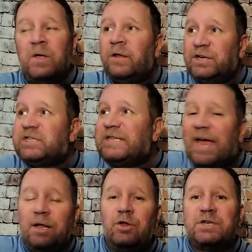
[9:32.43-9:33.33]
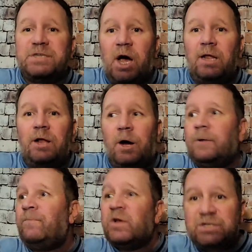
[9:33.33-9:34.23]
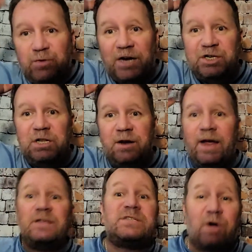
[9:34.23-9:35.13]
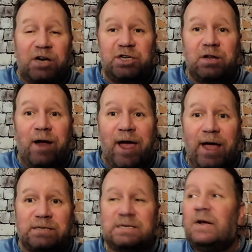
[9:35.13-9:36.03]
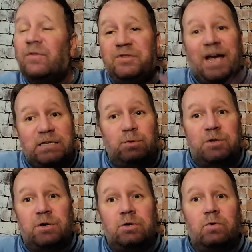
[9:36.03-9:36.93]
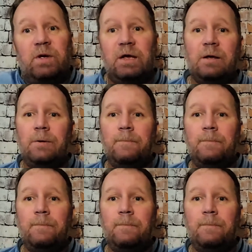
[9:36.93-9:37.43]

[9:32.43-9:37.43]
They're standing on the sideline, scratching their head, scratching their ass. That's what they're doing.